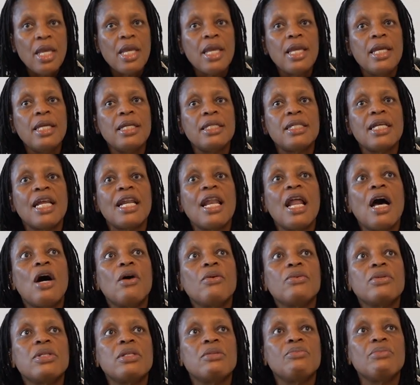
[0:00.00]
It
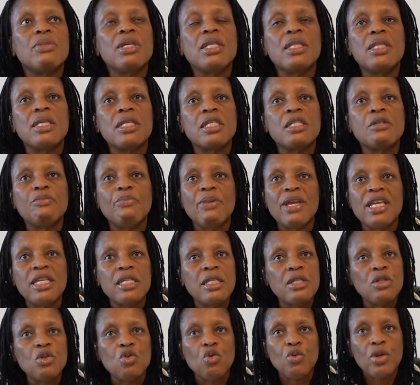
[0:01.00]
allows me the
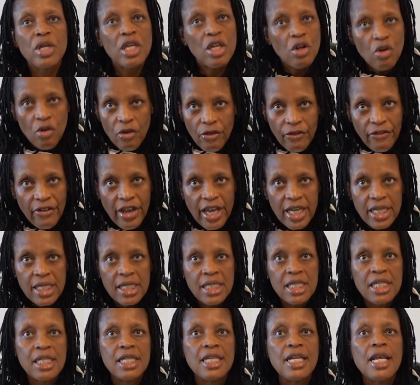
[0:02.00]
space to
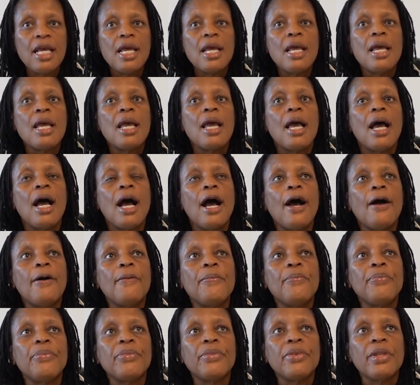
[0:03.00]
innovate.
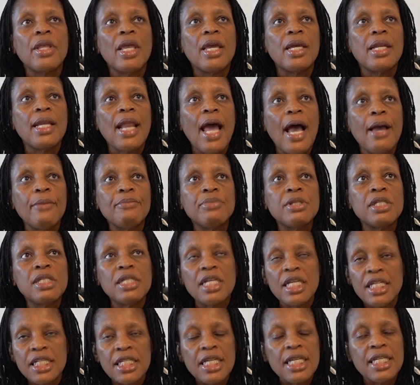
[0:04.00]
And I'm
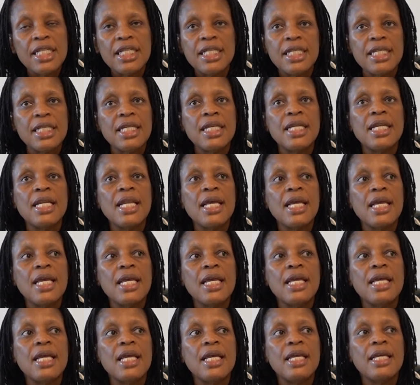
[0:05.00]
stationed in
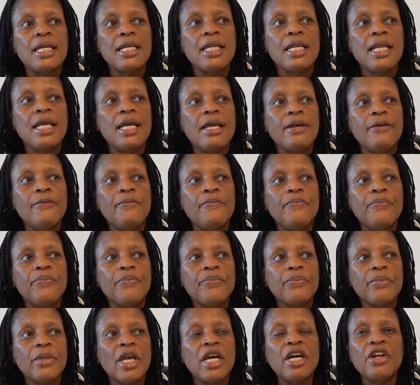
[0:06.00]

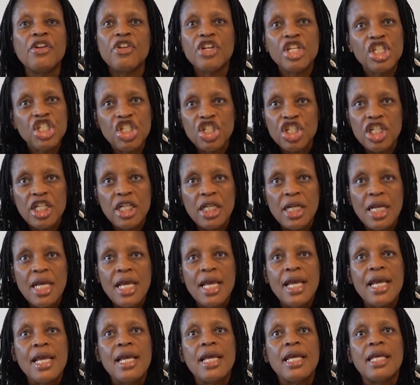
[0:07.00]
a region
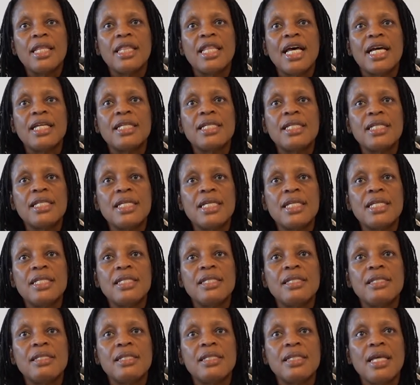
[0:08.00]
that
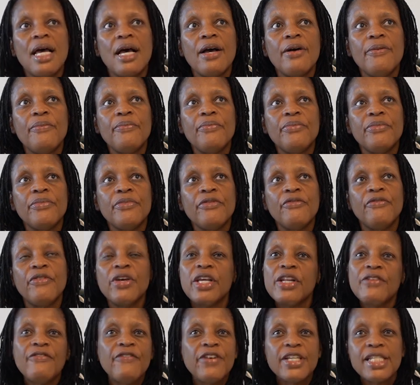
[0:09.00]
is
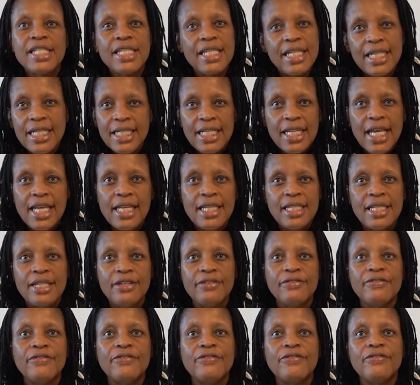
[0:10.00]
very
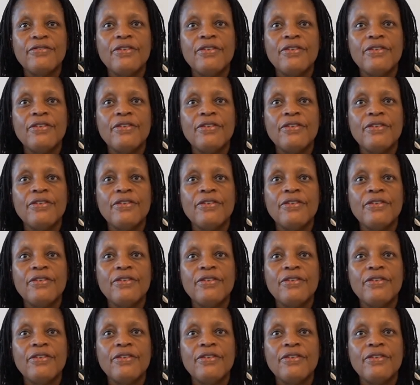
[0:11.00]
facilitative